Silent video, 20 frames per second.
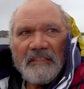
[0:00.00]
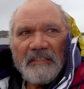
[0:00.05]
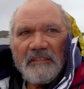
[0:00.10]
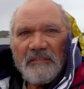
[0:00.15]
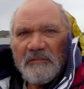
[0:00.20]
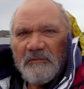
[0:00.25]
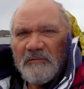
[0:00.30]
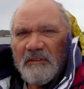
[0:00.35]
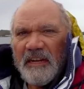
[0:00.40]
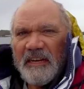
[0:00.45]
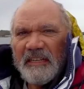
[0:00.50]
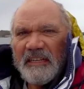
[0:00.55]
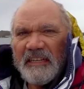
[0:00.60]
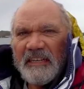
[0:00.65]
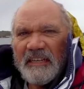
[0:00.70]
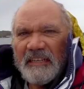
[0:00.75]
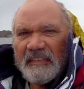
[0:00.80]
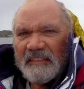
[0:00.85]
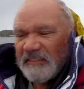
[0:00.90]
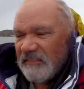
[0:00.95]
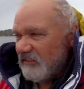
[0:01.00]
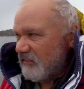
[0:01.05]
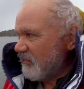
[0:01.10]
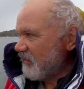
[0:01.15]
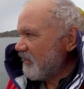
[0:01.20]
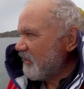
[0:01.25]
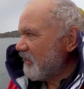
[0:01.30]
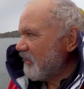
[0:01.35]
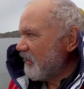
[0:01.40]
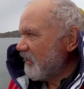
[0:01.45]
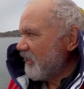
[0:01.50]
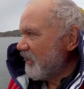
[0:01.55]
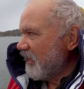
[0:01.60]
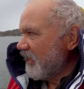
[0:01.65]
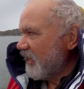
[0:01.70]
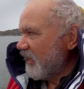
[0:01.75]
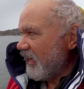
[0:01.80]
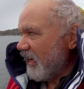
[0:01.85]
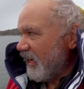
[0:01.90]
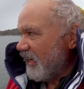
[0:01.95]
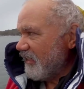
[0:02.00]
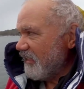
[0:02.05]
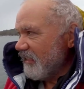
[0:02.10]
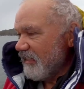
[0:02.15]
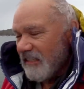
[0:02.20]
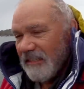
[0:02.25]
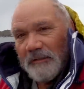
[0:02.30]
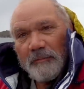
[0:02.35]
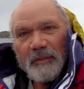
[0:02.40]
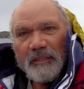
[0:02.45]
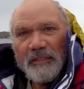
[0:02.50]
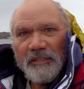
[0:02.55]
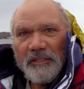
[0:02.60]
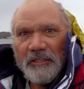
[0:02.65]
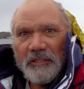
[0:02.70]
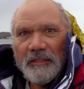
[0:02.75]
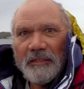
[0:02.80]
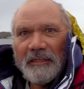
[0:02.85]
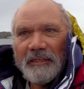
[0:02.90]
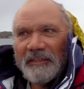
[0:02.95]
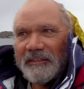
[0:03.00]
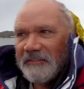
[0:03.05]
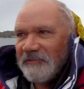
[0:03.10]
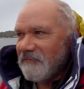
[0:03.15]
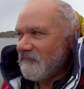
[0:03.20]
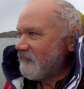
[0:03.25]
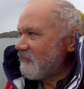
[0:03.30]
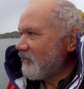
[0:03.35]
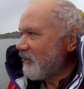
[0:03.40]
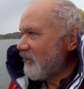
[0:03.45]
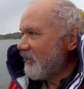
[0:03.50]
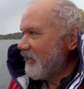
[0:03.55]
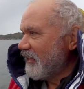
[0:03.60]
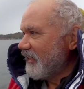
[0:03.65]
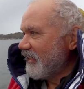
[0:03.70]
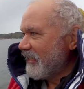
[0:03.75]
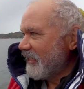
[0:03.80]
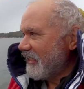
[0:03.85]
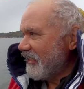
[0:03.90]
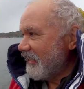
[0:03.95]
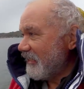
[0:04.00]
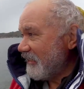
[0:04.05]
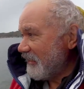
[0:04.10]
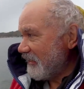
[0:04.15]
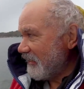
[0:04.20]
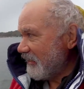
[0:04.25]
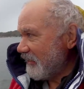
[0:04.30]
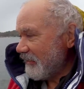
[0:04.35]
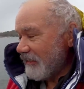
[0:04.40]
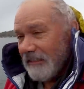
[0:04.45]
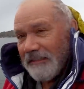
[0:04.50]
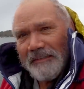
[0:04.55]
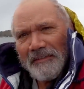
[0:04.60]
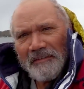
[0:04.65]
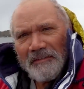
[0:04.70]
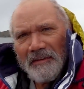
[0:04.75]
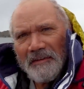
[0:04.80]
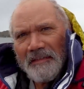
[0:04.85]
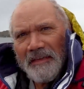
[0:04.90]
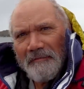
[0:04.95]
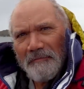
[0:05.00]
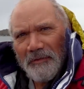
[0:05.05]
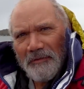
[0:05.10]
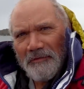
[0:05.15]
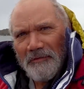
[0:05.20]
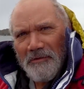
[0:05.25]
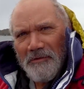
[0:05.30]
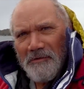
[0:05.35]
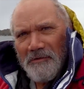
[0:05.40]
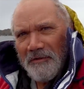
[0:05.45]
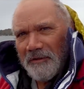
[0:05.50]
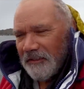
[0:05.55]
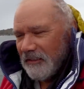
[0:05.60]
still raining and a little bit chilly. Did I say that before?